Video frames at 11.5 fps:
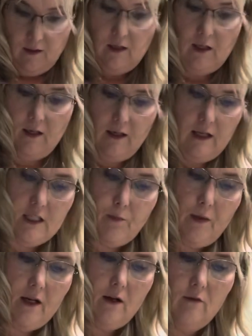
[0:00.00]
And it's
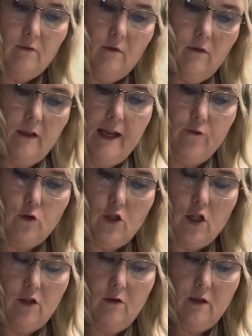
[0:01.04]
been on level
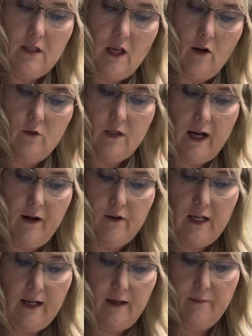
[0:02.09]
2 this whole entire
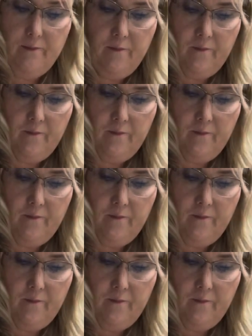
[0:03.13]
time.